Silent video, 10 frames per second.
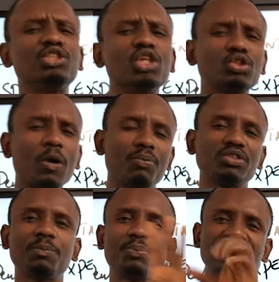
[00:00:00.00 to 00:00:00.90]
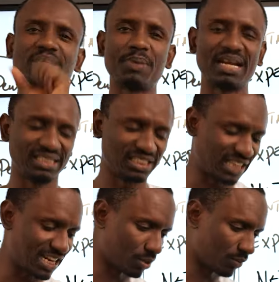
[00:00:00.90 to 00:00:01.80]
just opposite Principality
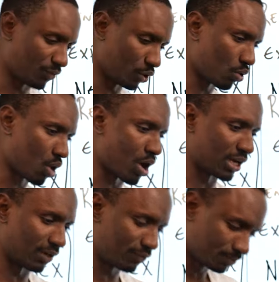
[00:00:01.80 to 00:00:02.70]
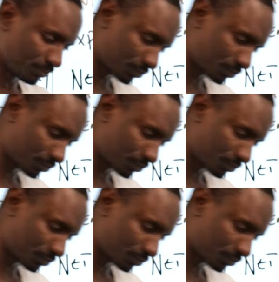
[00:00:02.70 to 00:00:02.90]
Stadium. If you know Cardiff,